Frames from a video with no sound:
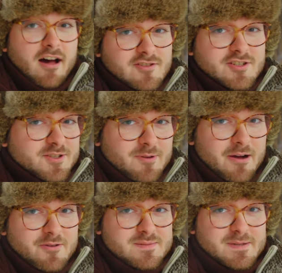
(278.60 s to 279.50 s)
under 2
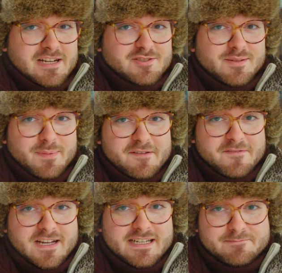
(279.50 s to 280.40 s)
hours potentially by
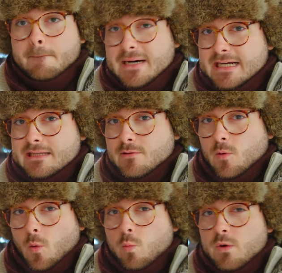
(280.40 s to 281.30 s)
flight. But
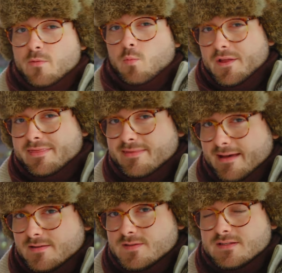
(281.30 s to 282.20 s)
with
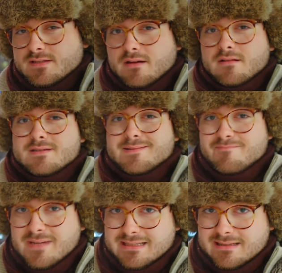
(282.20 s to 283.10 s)
$1,000 a
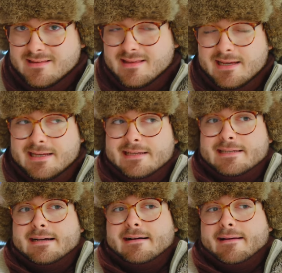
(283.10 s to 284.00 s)
month,
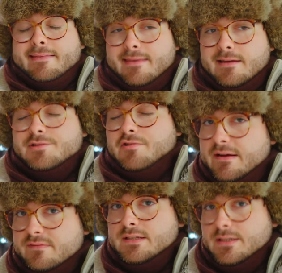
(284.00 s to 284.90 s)
I think
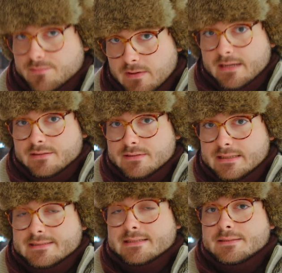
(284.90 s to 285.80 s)
traveling
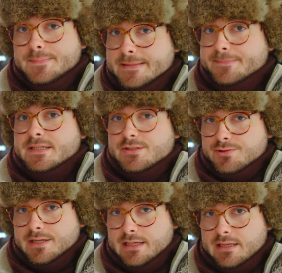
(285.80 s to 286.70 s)
around is going to be a bit
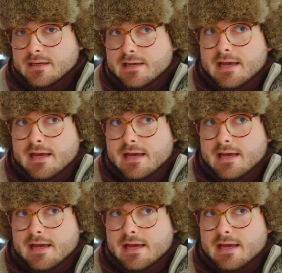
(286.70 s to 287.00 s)
tricky.